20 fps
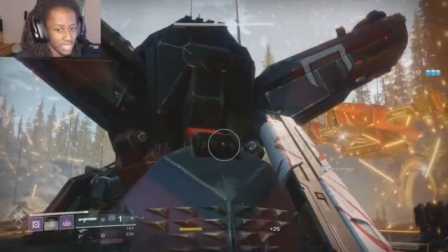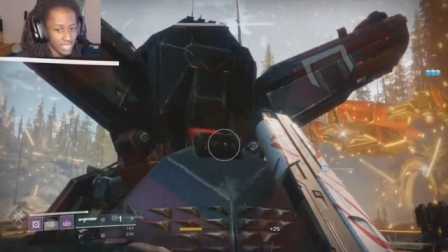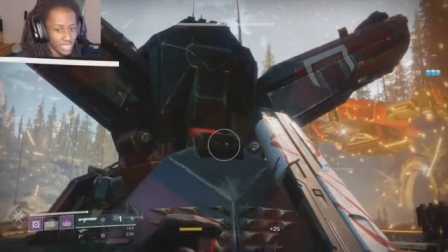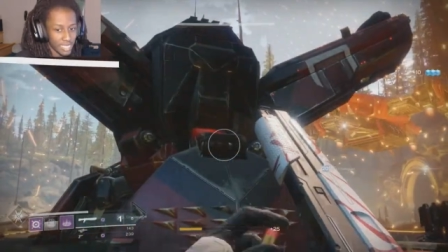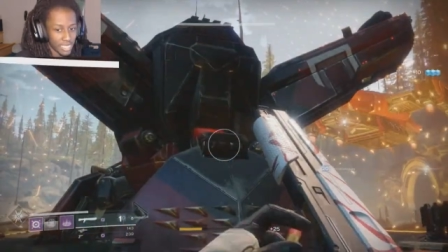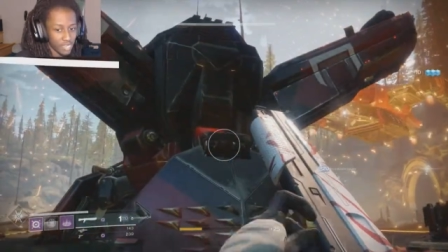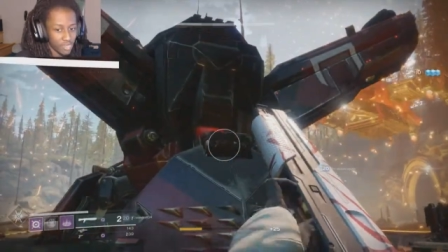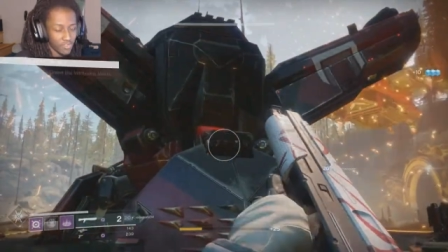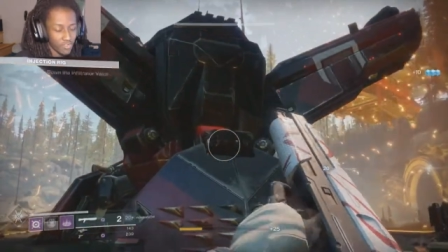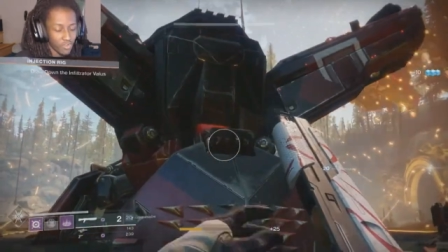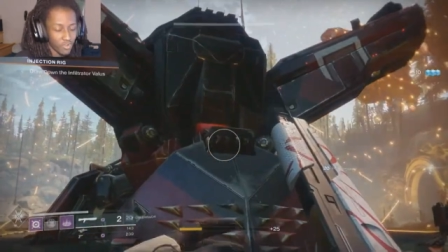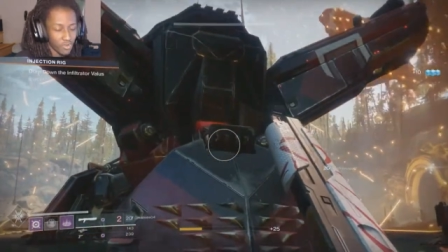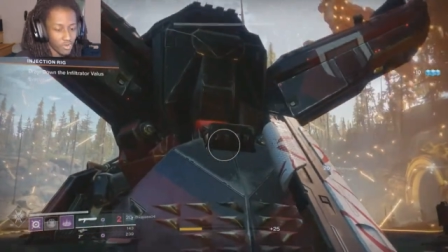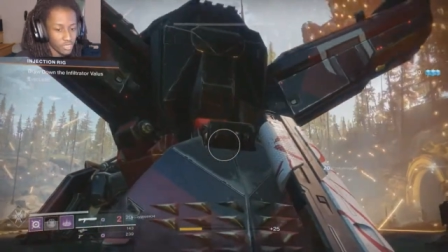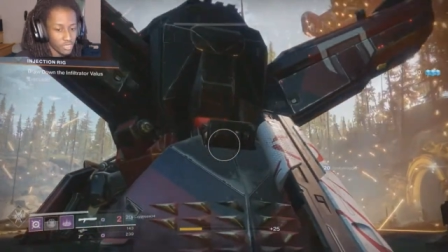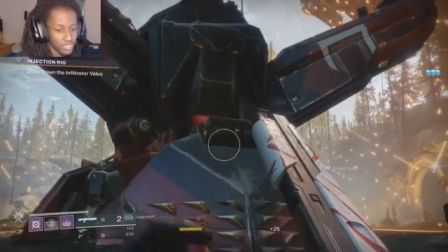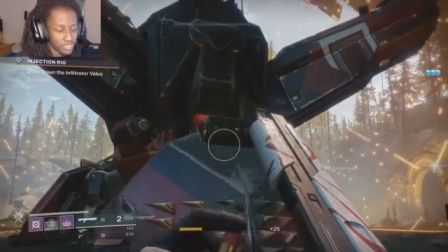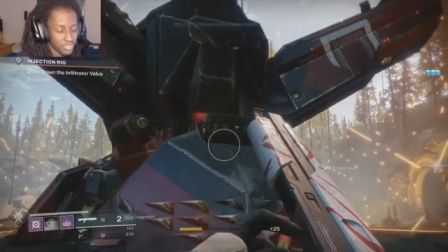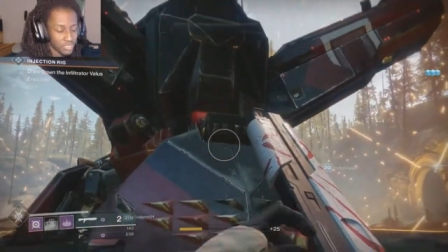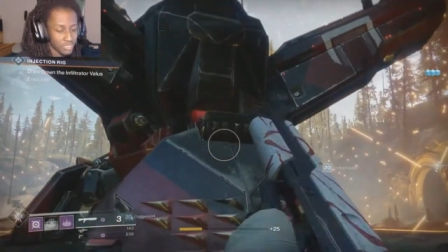Gale
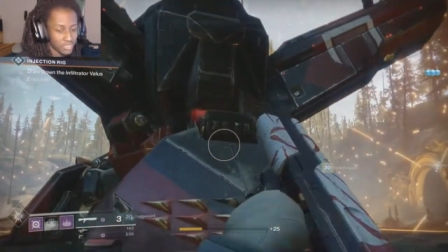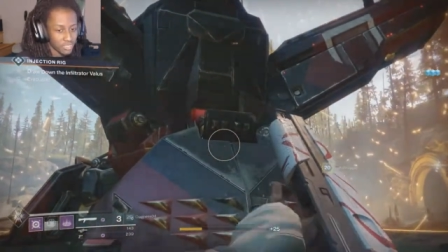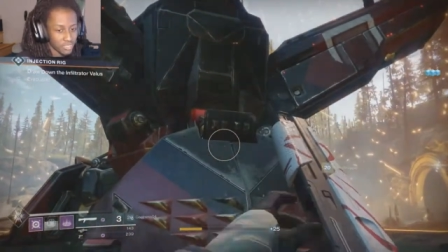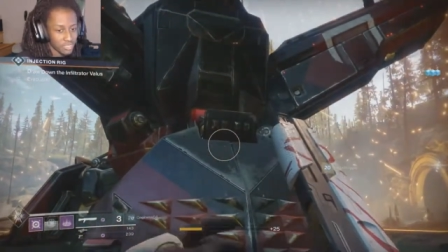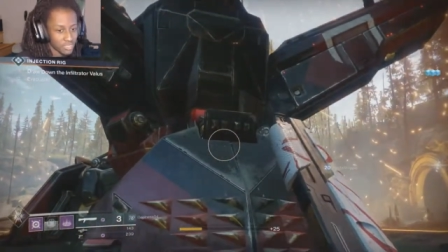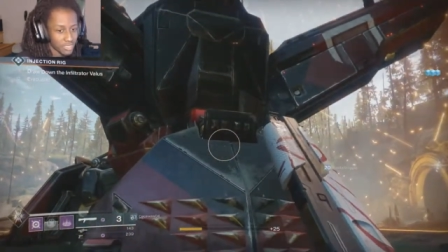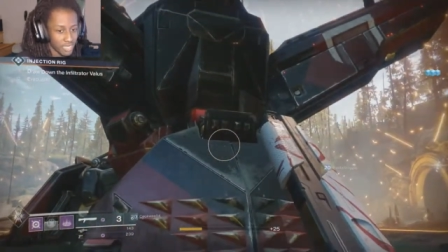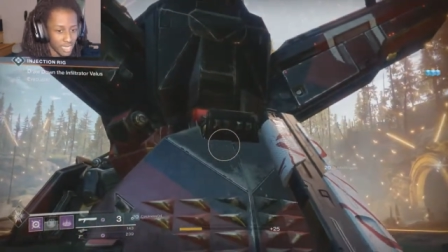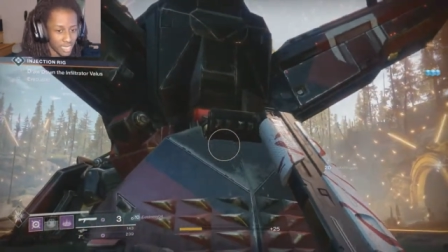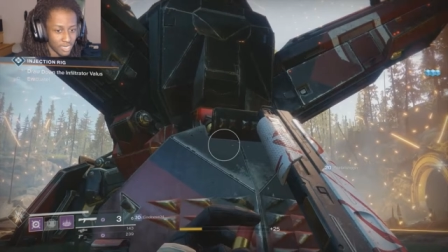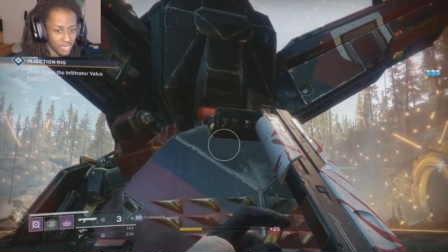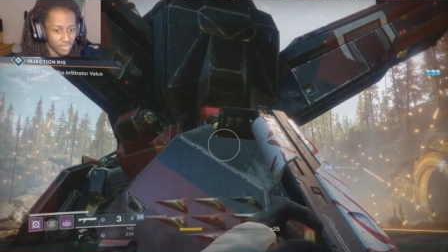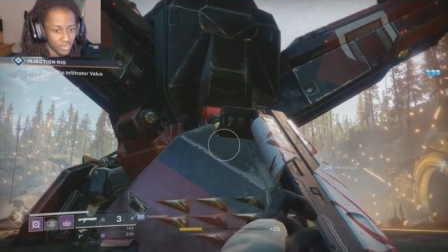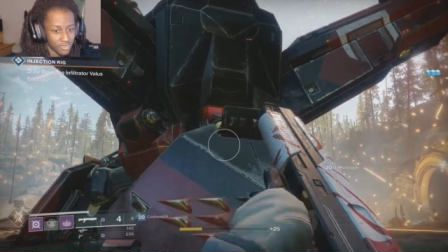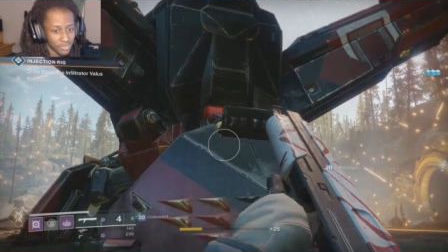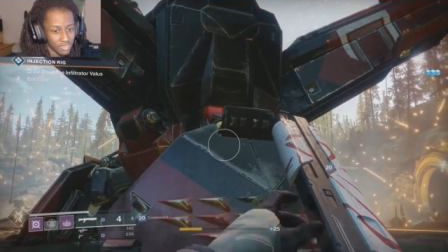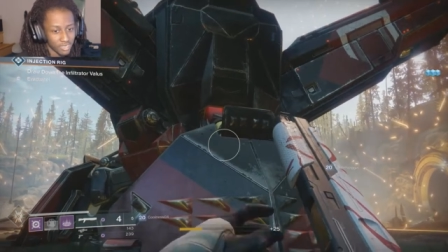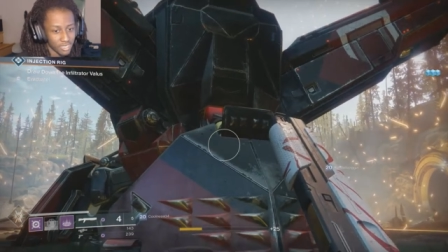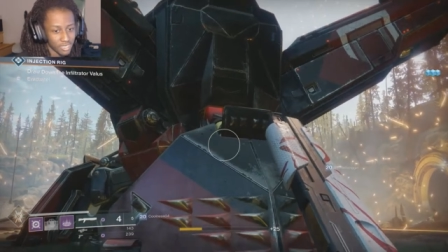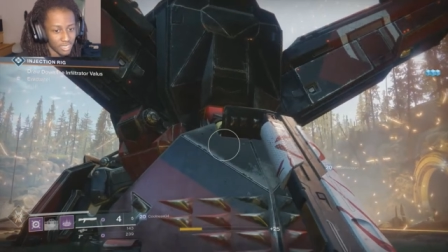Force, I don't...
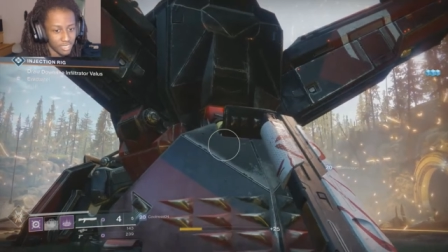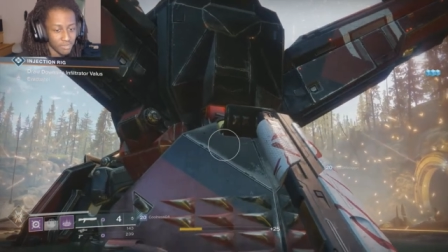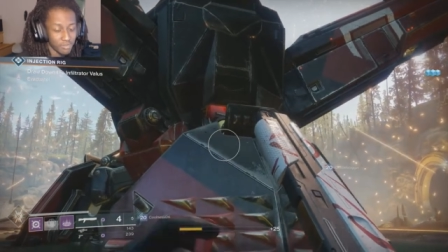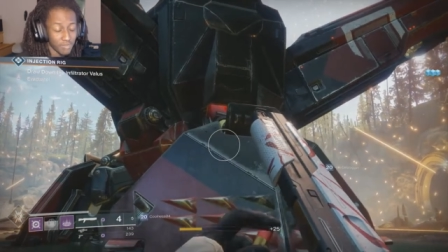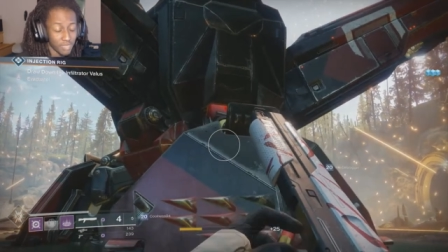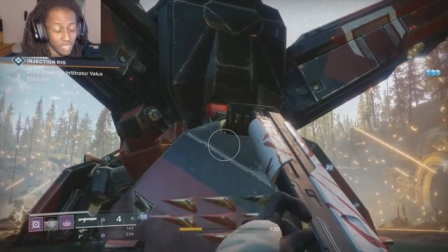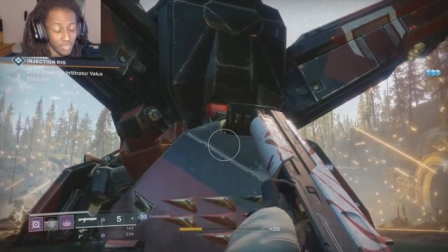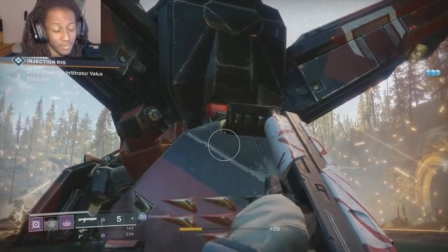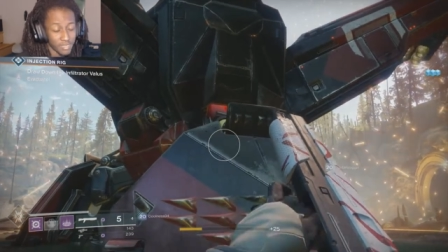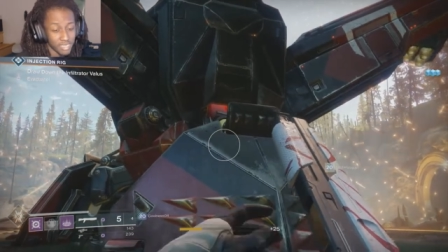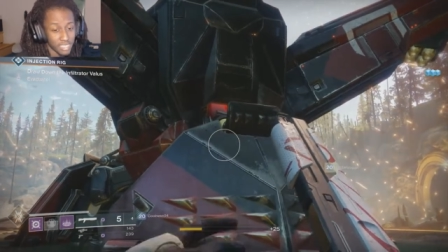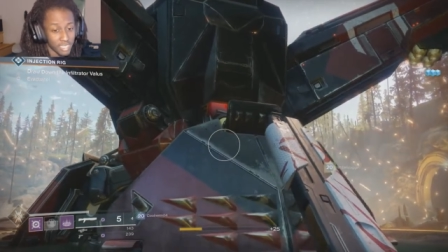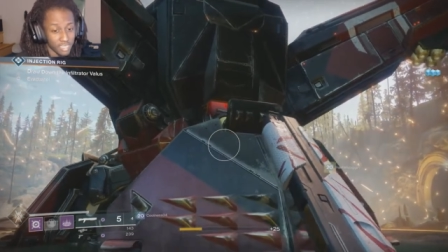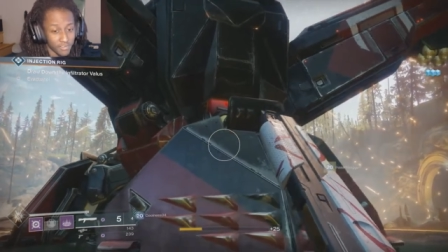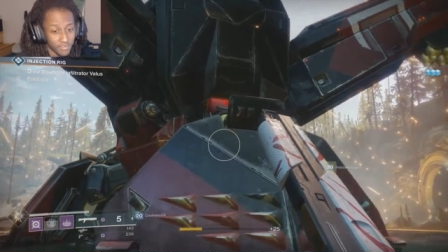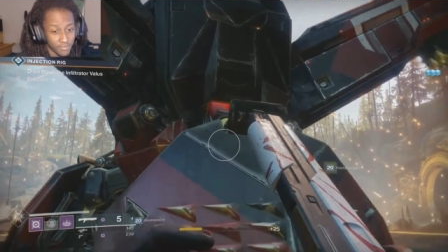Maybe Gale